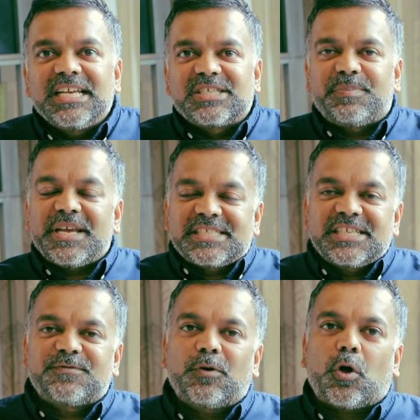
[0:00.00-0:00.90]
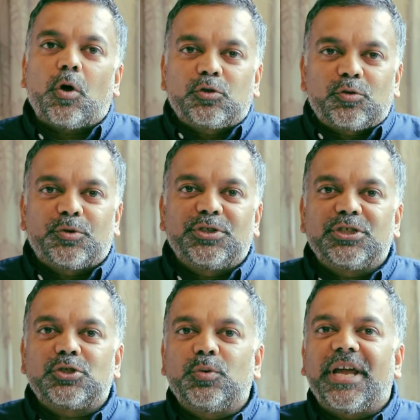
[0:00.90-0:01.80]
spaces for
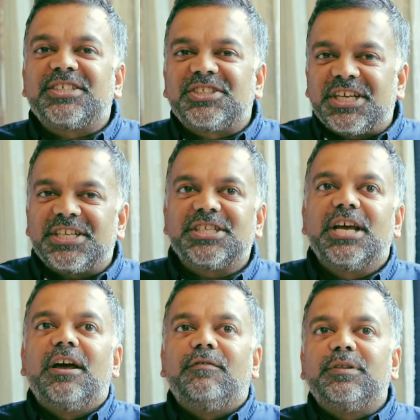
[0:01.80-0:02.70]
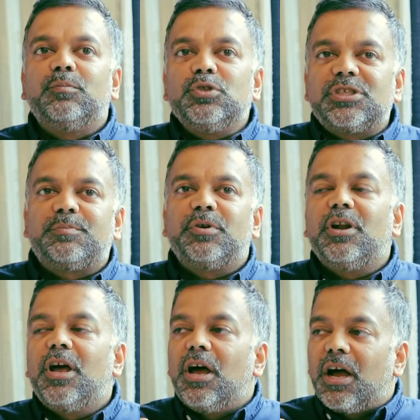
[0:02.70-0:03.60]
entrepreneurs to exchange with
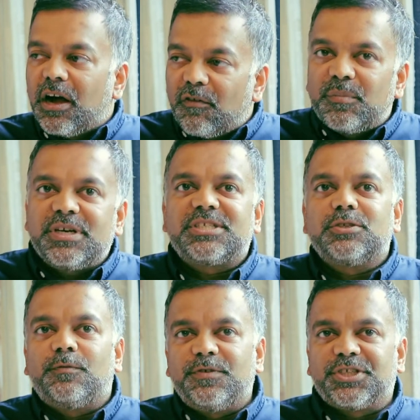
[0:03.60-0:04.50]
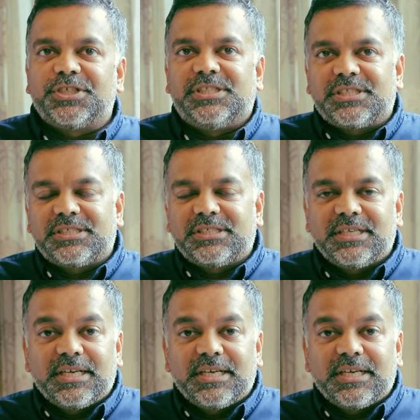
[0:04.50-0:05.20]
municipal governments and officials.